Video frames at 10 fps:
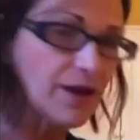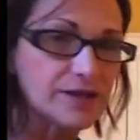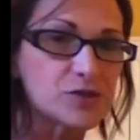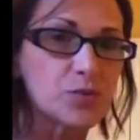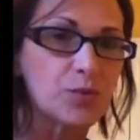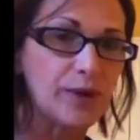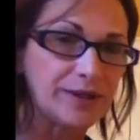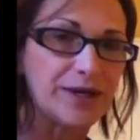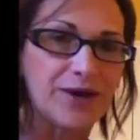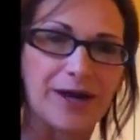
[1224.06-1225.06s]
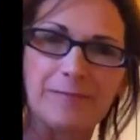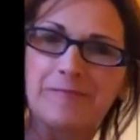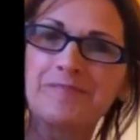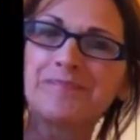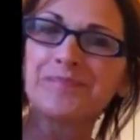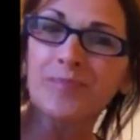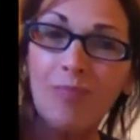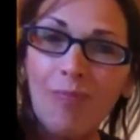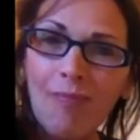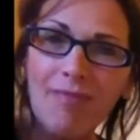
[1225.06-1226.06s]
It's really good.
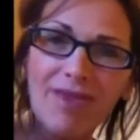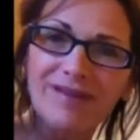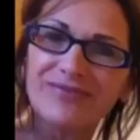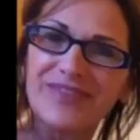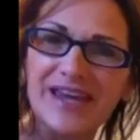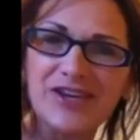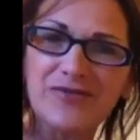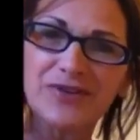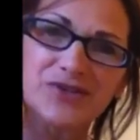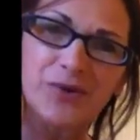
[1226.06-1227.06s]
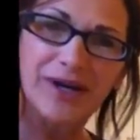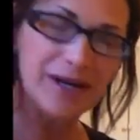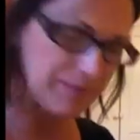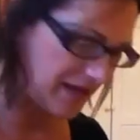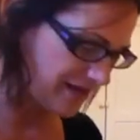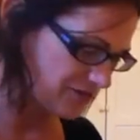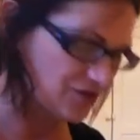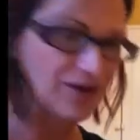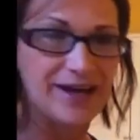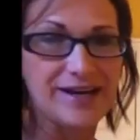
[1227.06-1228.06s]
Thank you for joining me at
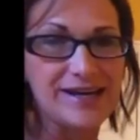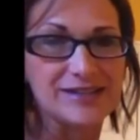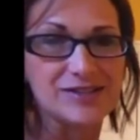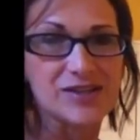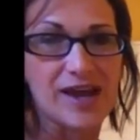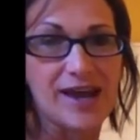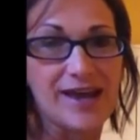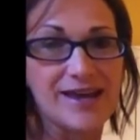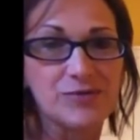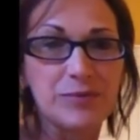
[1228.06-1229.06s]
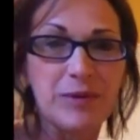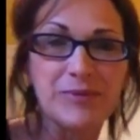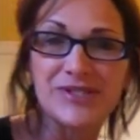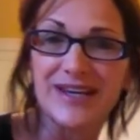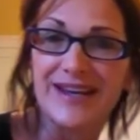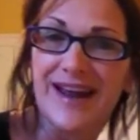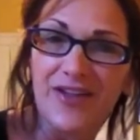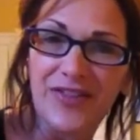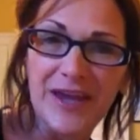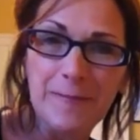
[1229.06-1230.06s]
Starlight Eats, and remember to eat
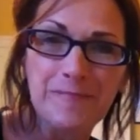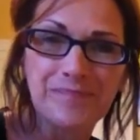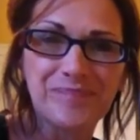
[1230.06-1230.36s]
healthy.